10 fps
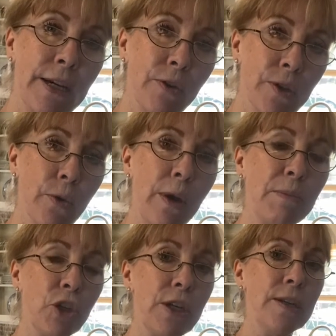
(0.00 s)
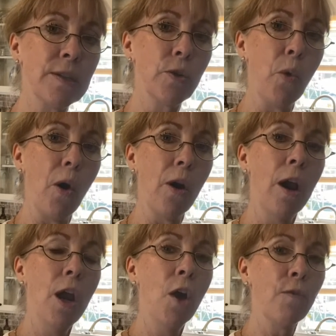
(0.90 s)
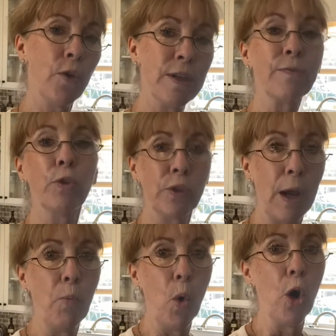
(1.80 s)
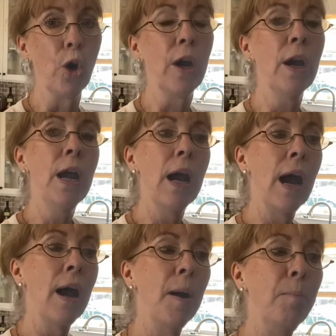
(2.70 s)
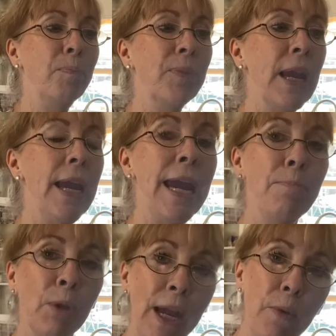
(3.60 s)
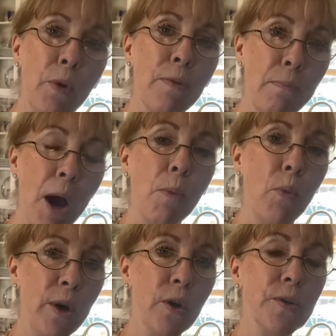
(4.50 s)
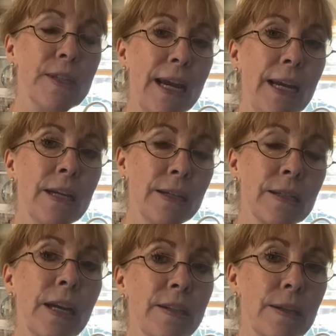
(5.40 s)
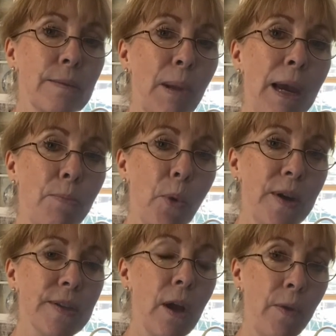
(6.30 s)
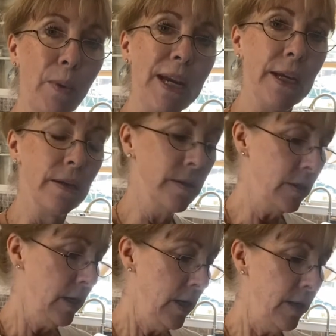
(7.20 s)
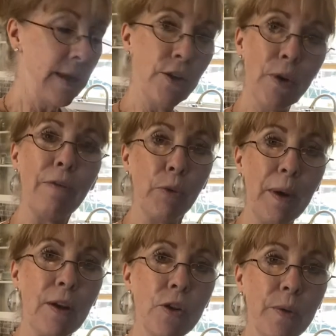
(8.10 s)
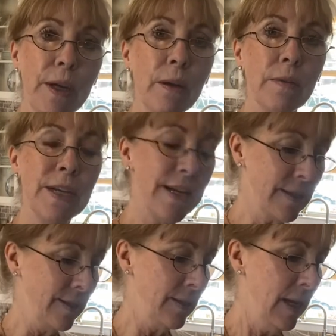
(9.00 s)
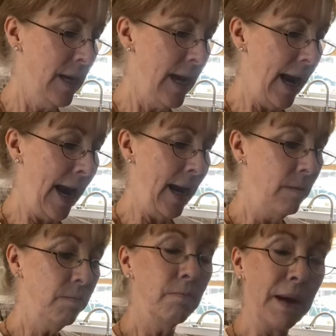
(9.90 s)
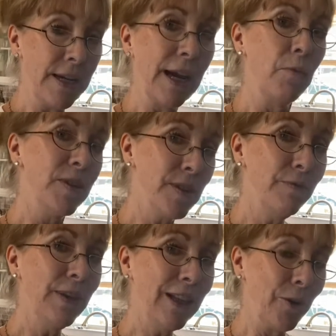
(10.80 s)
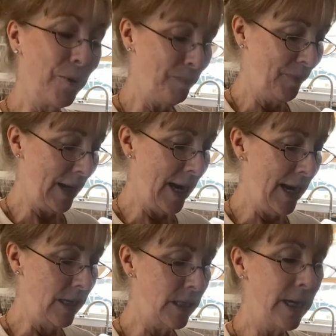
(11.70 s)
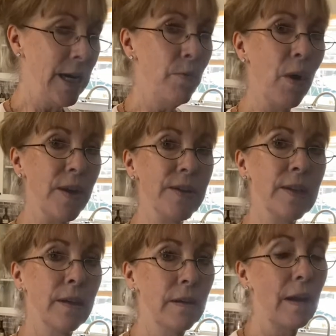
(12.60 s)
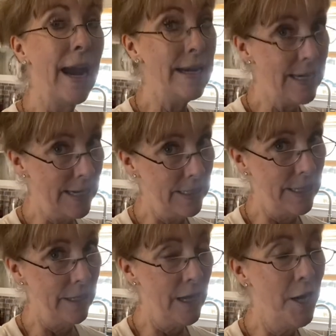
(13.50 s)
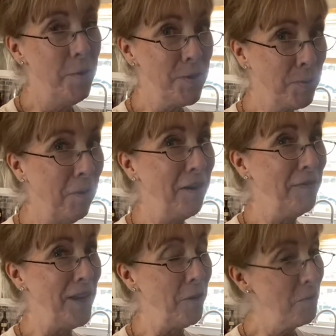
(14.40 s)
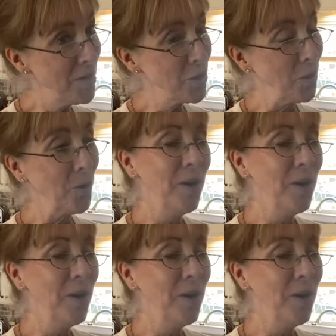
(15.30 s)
sewing machine store for his full-time work, he played with Bob Wills and his Texas Playboys on the weekends. They traveled around doing dances. And my dad was the fiddler. And he was a dandy. He was one of the original